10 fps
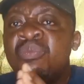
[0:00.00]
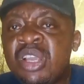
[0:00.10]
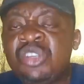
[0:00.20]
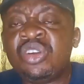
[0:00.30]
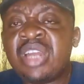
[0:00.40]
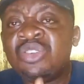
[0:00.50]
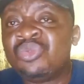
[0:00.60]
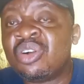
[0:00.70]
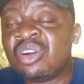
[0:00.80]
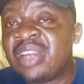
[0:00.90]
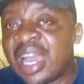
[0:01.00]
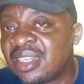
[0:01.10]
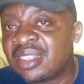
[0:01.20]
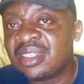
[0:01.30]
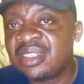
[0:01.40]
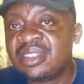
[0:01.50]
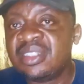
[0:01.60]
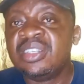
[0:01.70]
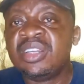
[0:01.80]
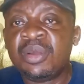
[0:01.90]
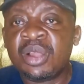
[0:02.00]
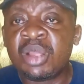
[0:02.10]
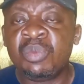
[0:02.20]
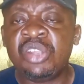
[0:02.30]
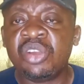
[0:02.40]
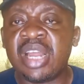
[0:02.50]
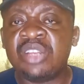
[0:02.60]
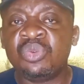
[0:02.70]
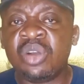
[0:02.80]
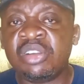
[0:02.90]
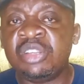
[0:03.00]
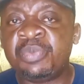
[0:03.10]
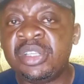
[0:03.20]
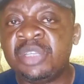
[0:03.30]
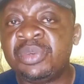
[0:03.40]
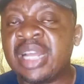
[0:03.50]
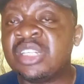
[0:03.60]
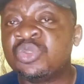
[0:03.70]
Make sure that you work on that. Make sure that you work on the principle that